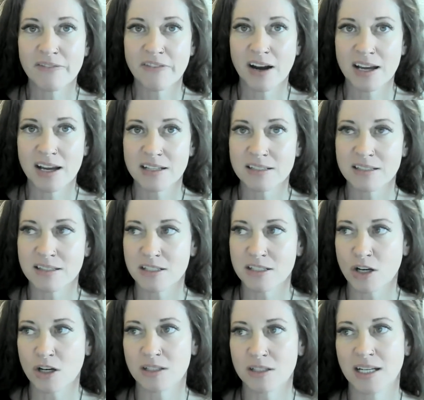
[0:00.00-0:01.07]
I find
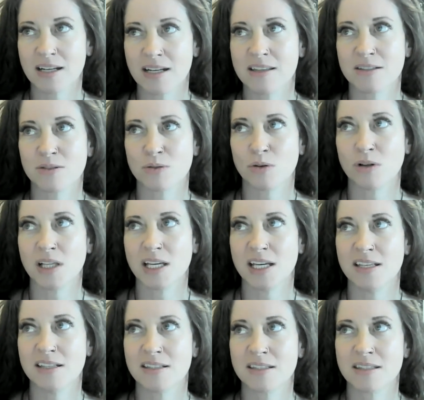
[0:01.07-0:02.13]
the dark night of the soul
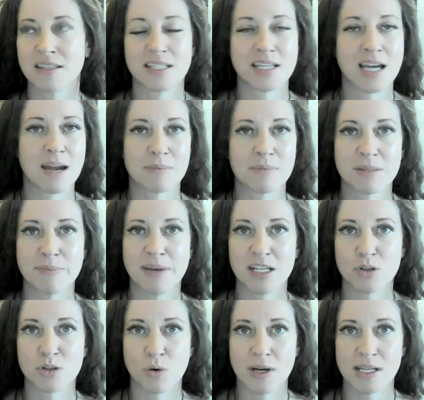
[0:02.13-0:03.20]
is the time to
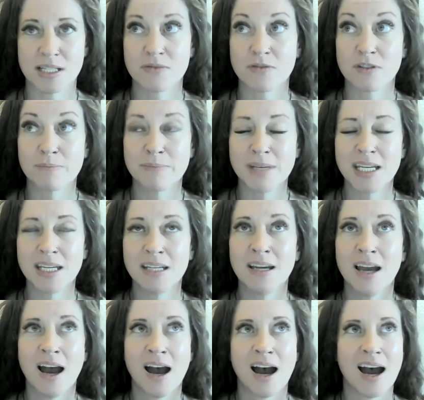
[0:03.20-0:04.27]
make choice. For
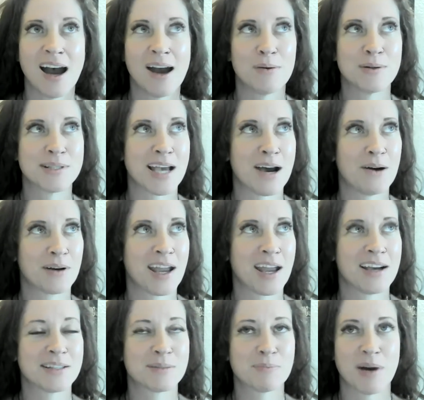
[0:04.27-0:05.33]
me, I was
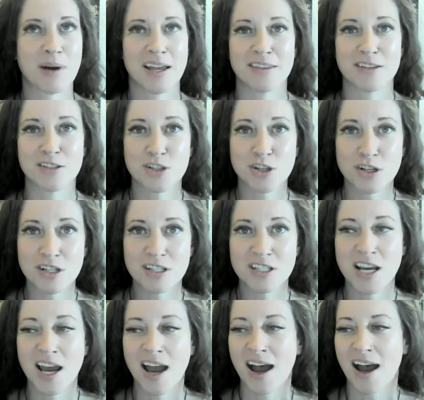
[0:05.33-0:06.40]
outcast by the
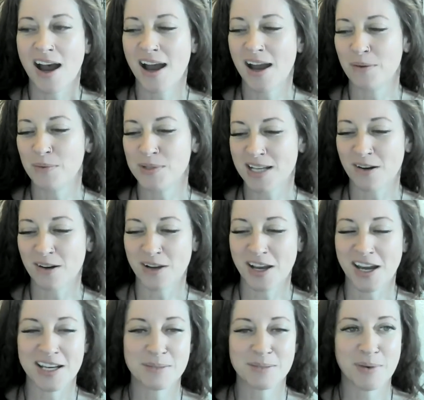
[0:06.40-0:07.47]
church. I was
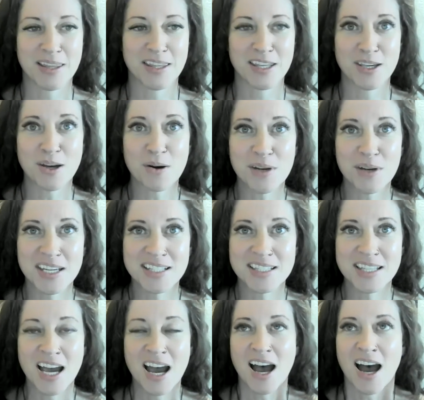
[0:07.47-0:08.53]
outcast by the
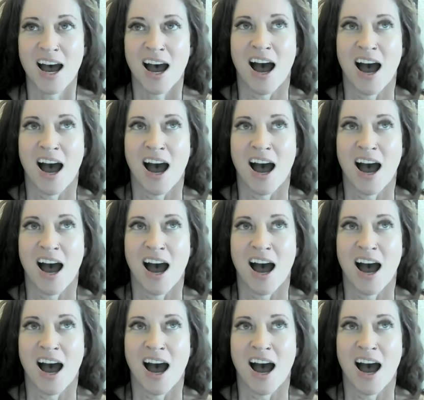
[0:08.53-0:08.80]
yogis.